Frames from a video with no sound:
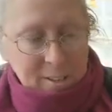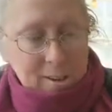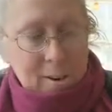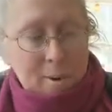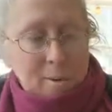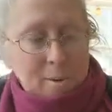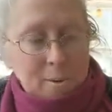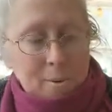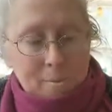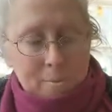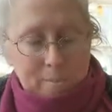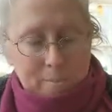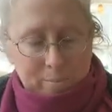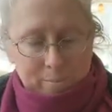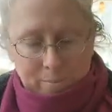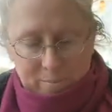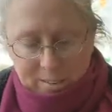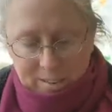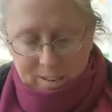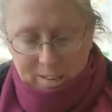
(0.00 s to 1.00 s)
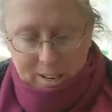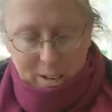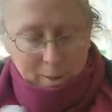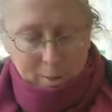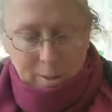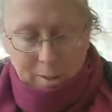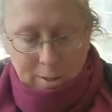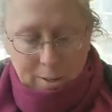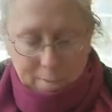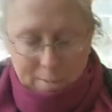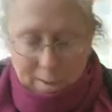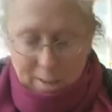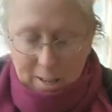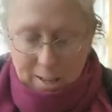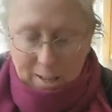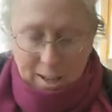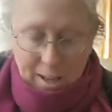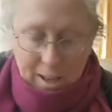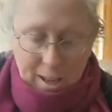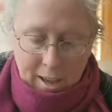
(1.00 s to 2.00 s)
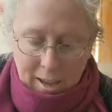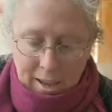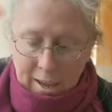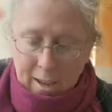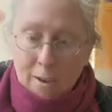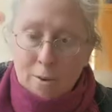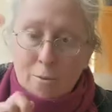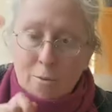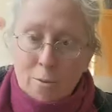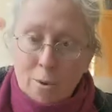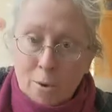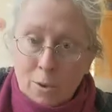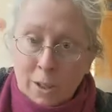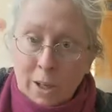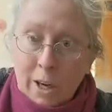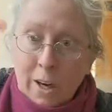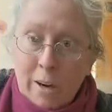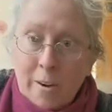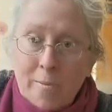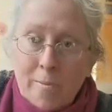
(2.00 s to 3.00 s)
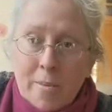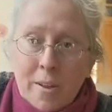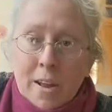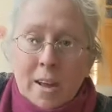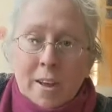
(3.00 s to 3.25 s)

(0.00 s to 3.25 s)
So today we're going to make a roller